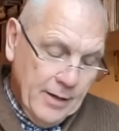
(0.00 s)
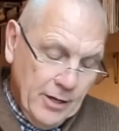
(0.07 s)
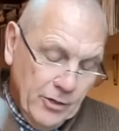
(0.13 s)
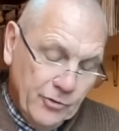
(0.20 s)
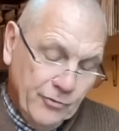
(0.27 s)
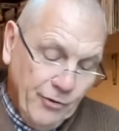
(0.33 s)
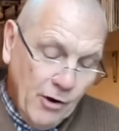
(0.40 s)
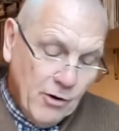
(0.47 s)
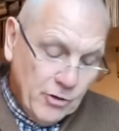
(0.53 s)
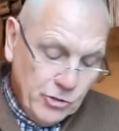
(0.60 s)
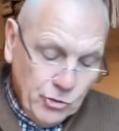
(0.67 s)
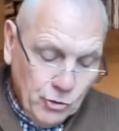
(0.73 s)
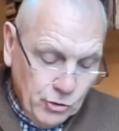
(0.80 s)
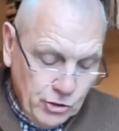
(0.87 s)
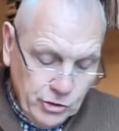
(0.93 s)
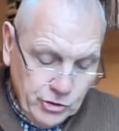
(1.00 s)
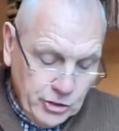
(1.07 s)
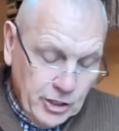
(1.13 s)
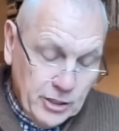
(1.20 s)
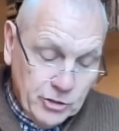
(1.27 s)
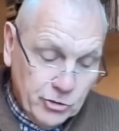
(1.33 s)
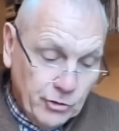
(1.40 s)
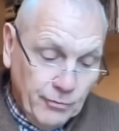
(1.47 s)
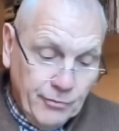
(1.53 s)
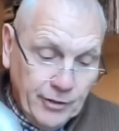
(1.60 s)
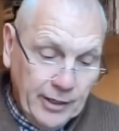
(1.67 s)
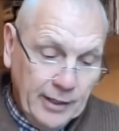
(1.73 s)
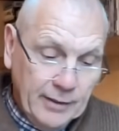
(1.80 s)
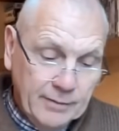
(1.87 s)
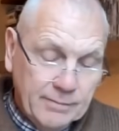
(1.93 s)
As far as you're concerned,
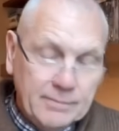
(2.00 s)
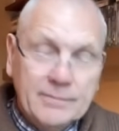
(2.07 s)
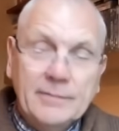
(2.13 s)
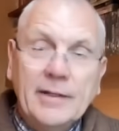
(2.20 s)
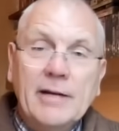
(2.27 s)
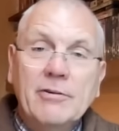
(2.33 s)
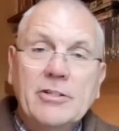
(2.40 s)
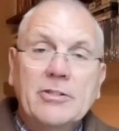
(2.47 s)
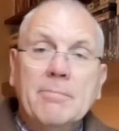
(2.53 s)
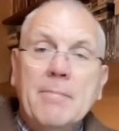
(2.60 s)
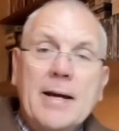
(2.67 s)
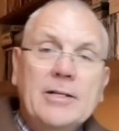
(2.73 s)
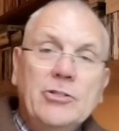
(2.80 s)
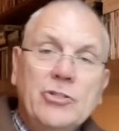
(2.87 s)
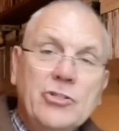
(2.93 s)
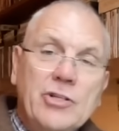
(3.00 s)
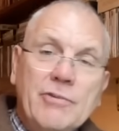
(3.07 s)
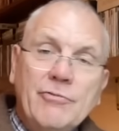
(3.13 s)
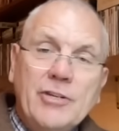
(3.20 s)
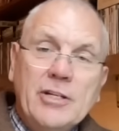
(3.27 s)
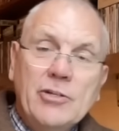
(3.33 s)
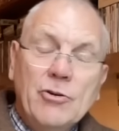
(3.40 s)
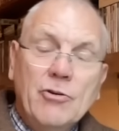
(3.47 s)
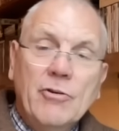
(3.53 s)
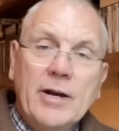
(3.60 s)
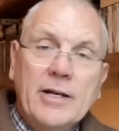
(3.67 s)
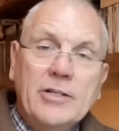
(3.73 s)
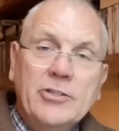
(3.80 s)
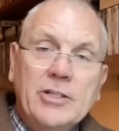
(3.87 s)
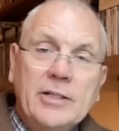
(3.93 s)
something, there is a major shift in your
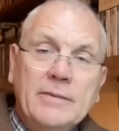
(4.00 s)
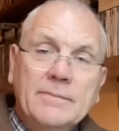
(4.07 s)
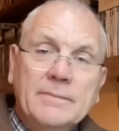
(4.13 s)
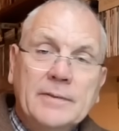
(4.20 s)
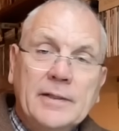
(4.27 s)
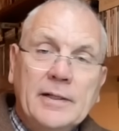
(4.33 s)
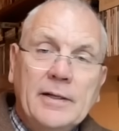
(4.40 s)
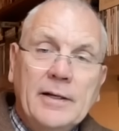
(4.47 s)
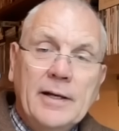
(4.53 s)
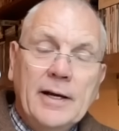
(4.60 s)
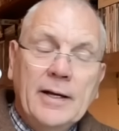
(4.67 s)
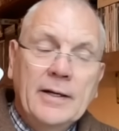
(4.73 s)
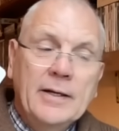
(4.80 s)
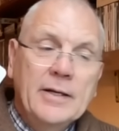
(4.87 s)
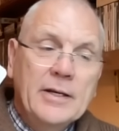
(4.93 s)
energy, okay?